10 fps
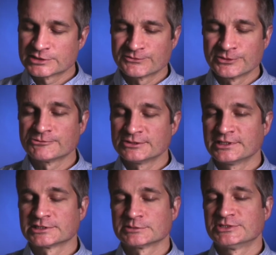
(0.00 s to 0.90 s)
frequently
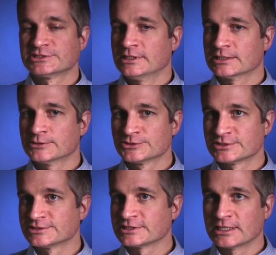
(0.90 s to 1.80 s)
gets
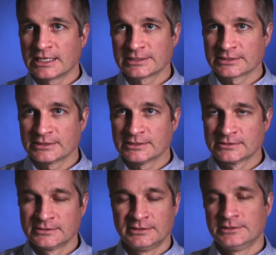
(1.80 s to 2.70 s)
misdiagnosed as sciatica
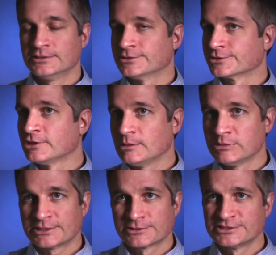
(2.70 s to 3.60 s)
or gallbladder